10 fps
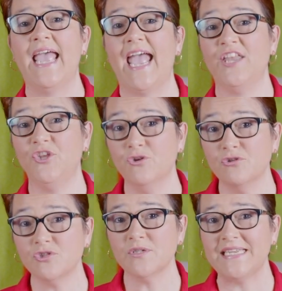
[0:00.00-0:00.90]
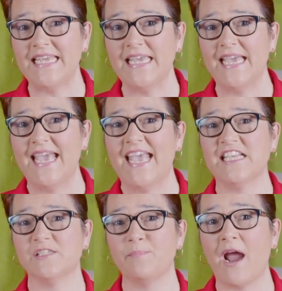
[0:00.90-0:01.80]
And usually,
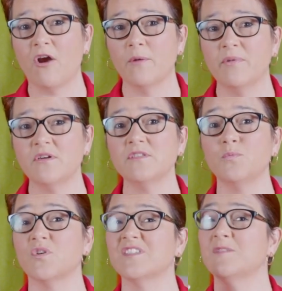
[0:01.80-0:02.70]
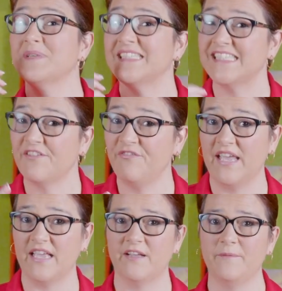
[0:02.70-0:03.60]
his parables were
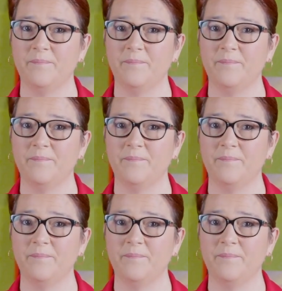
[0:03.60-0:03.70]
specific.